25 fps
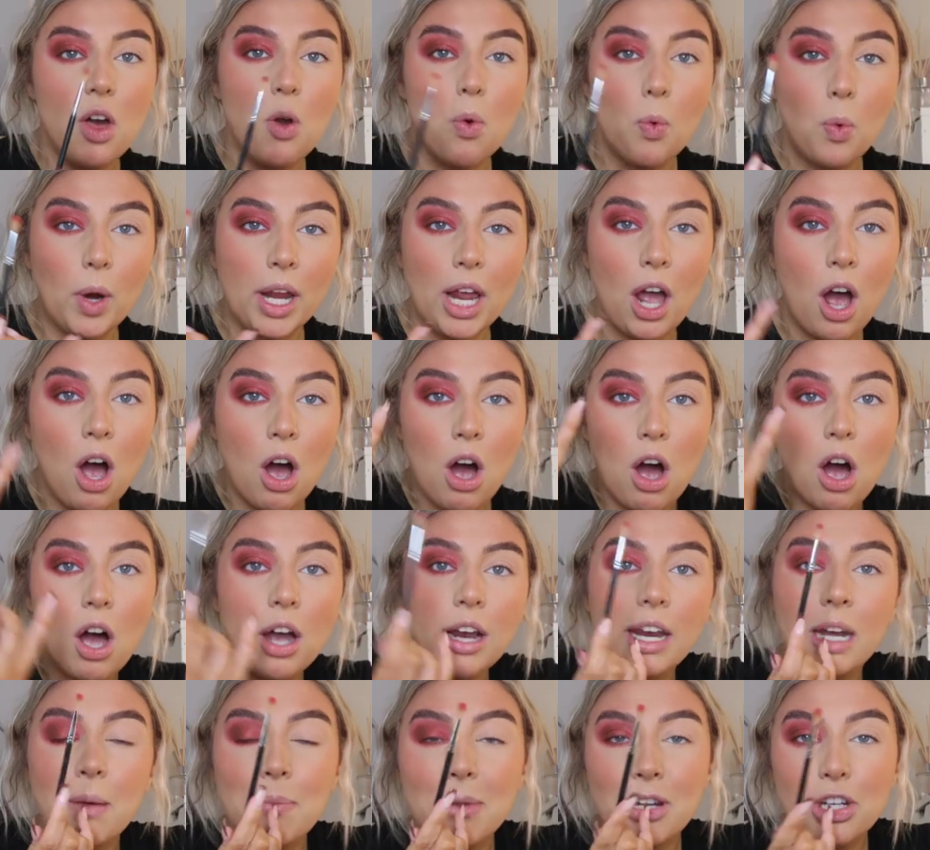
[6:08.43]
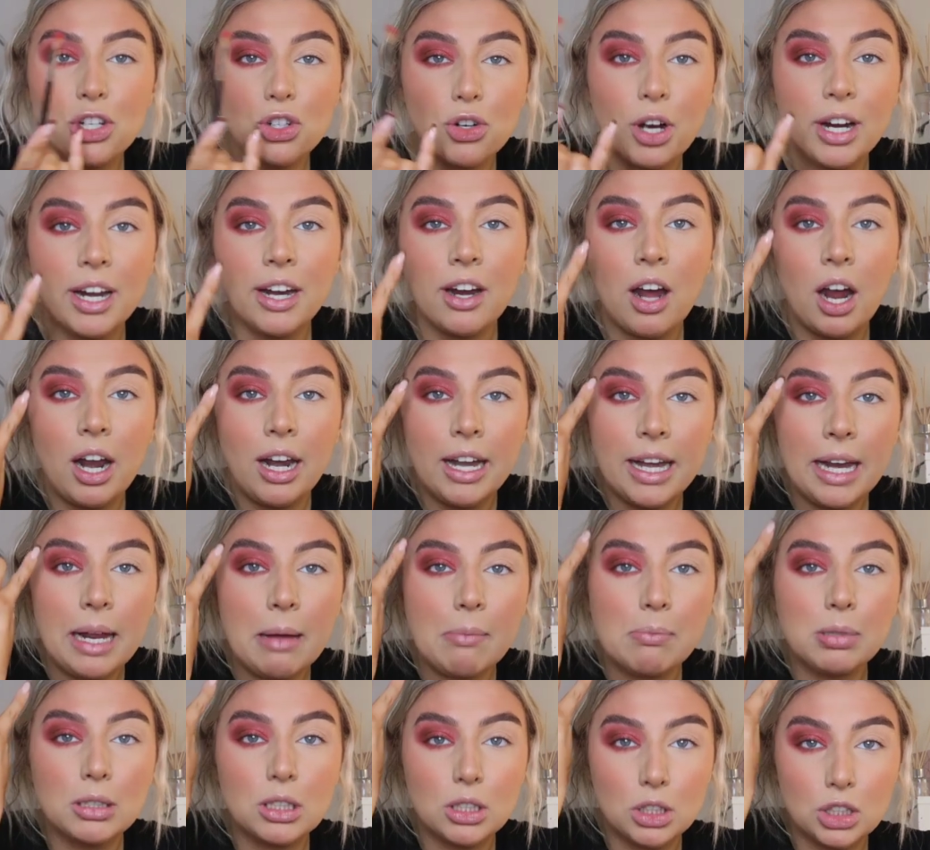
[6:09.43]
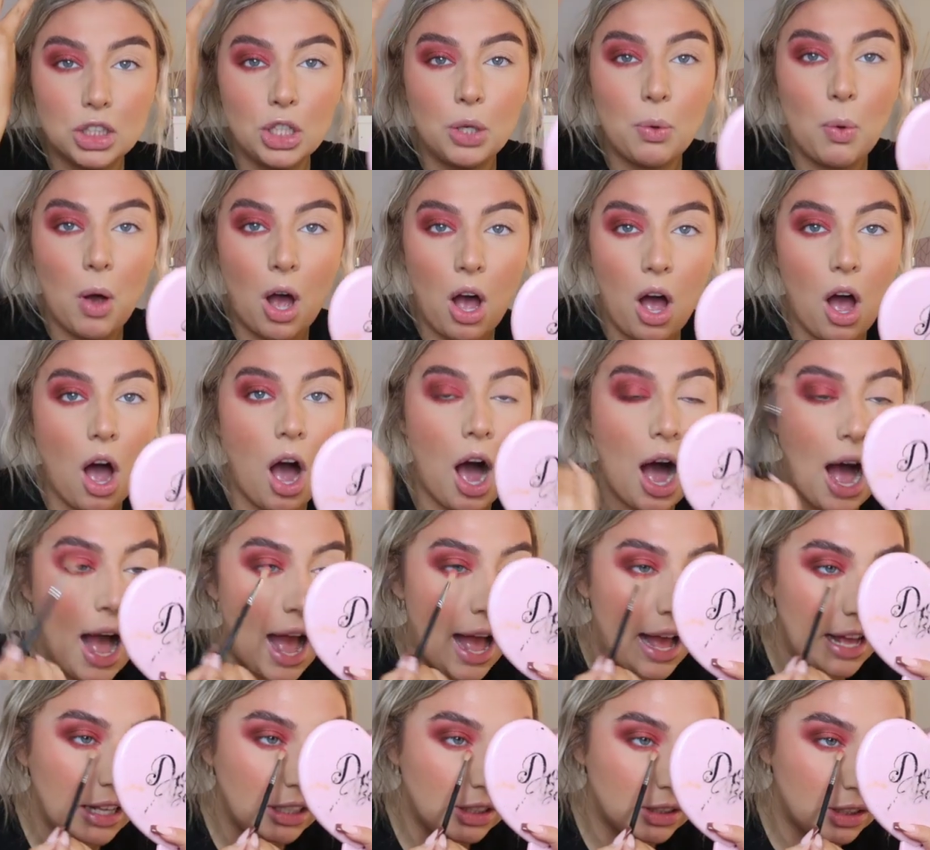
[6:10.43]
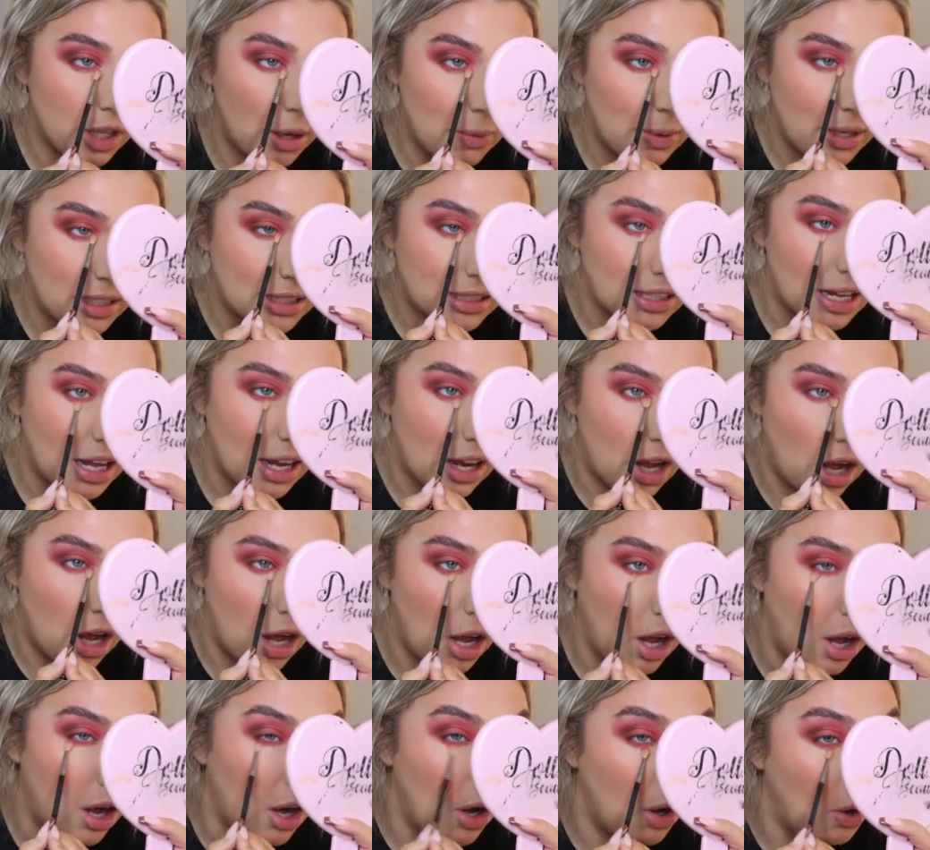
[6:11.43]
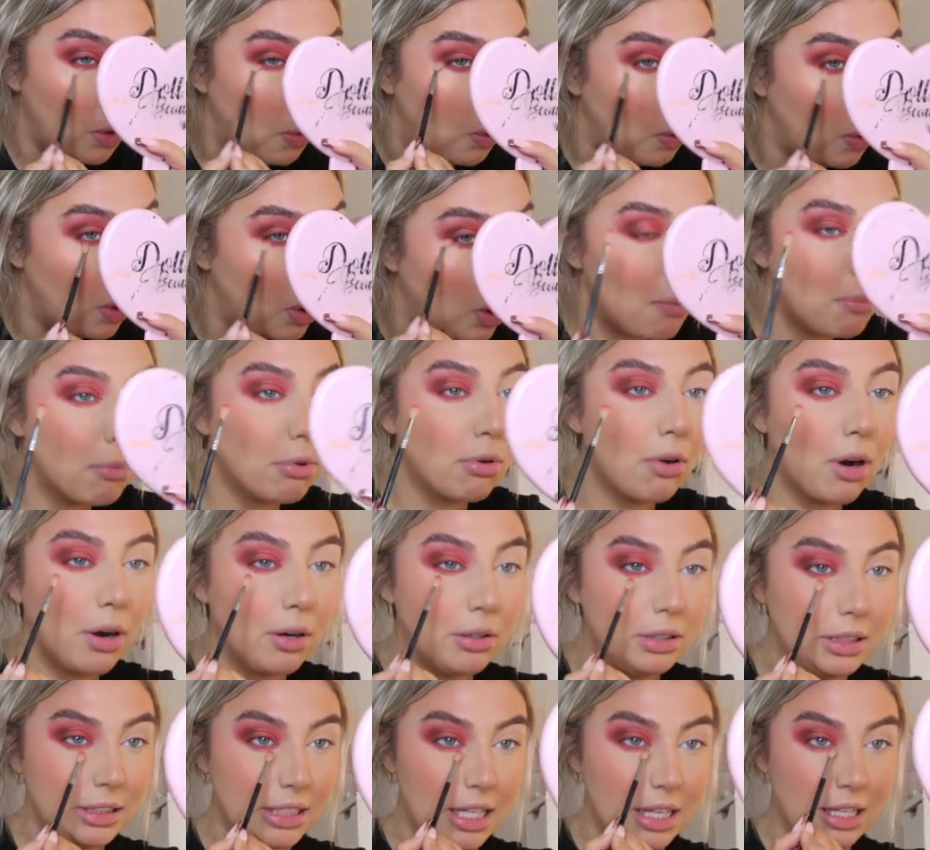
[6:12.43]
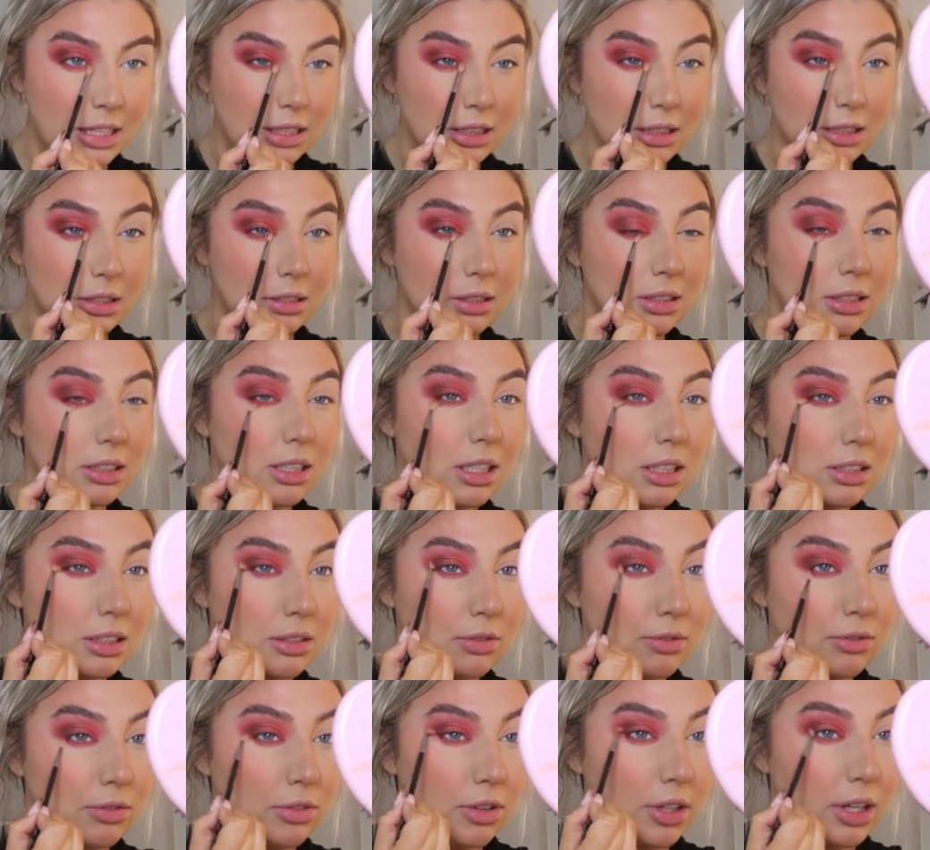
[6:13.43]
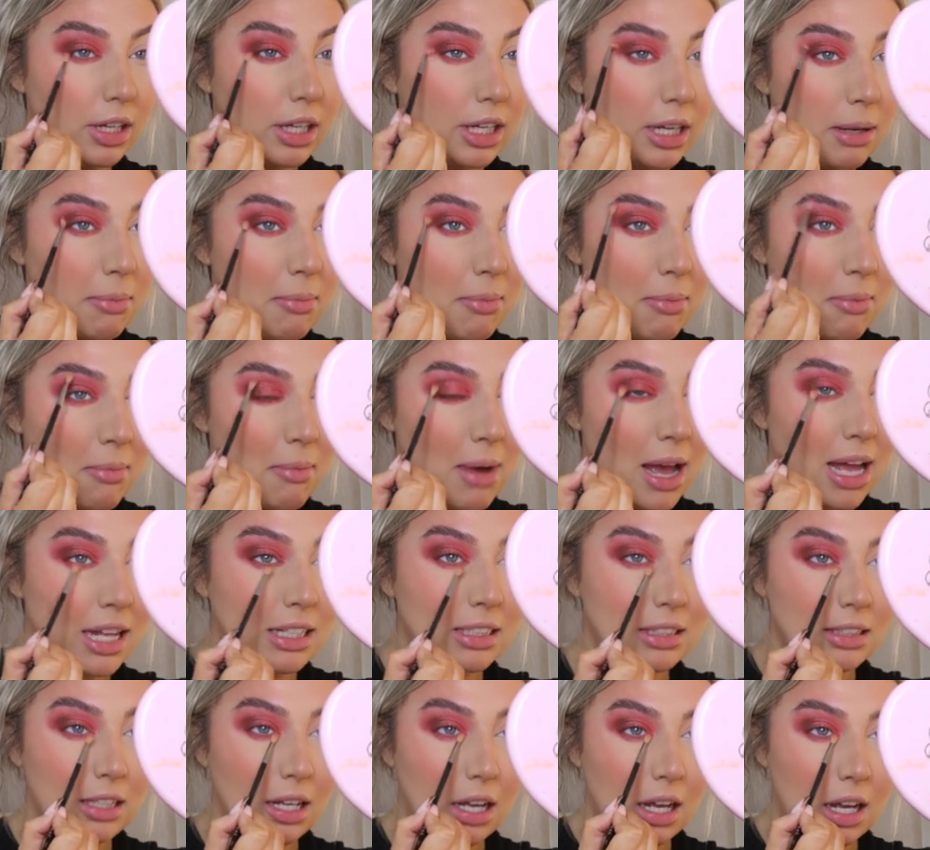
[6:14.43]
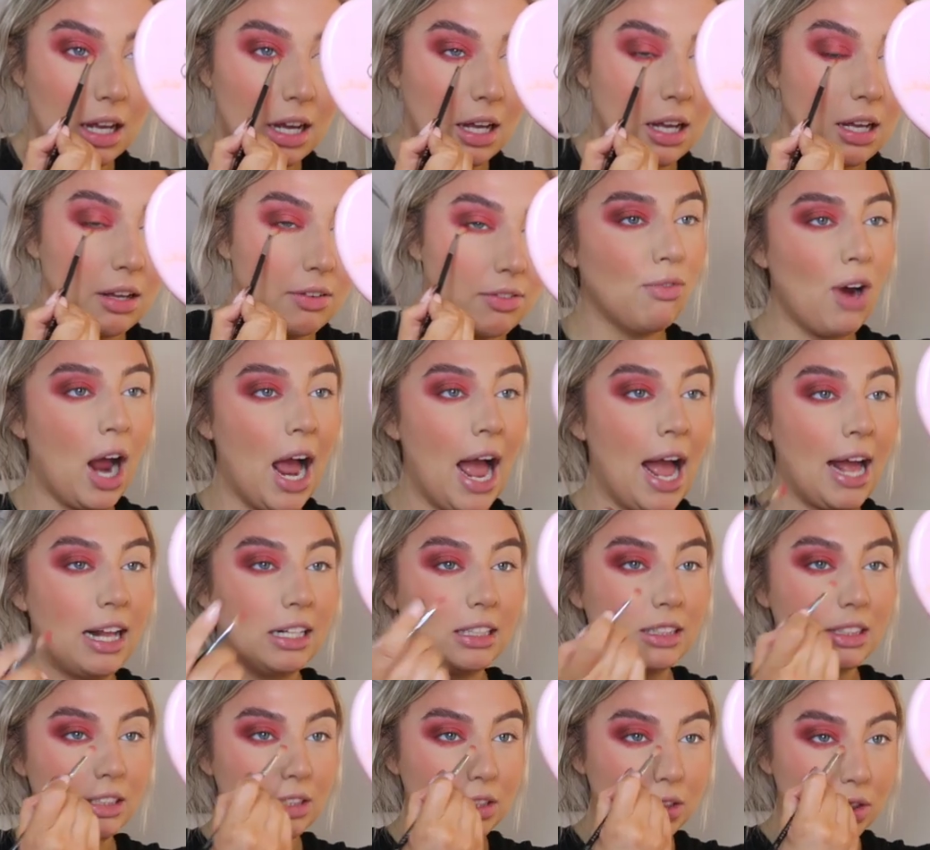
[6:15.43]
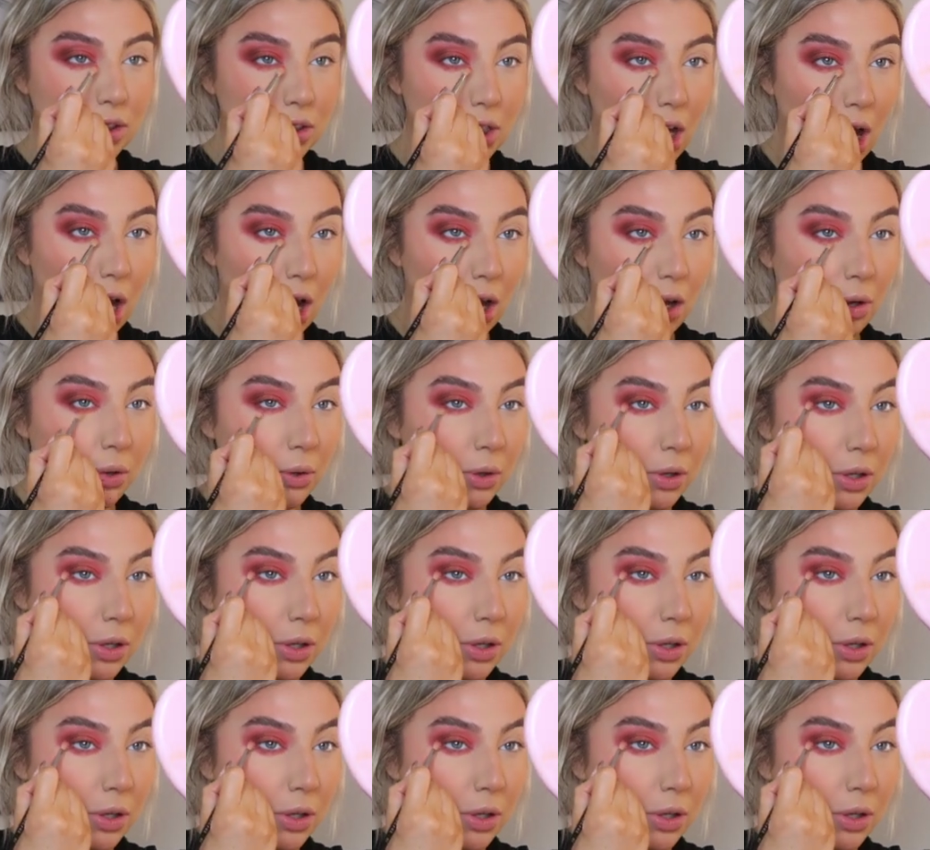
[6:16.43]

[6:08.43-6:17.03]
we are going to be joining our lips to our eye, so it's like a whole process, so it doesn't really matter. Right, so I